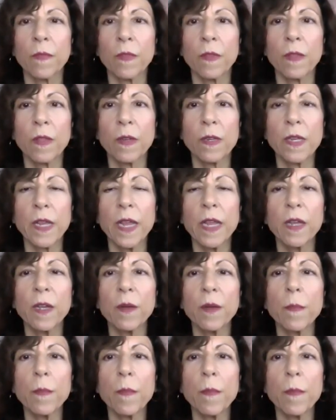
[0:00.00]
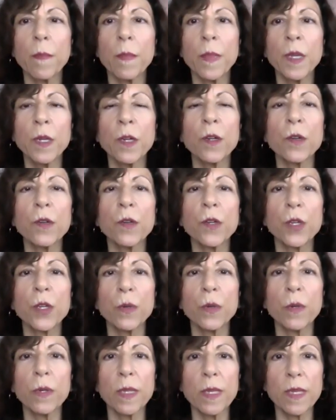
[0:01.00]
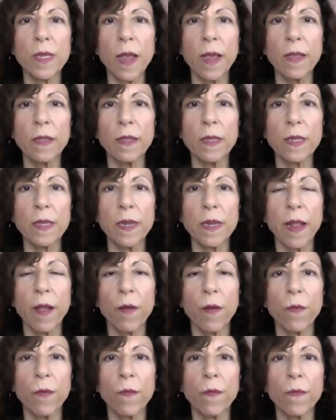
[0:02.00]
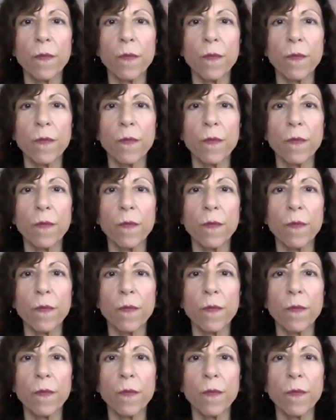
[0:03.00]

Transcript: Now take a minute or two in silence now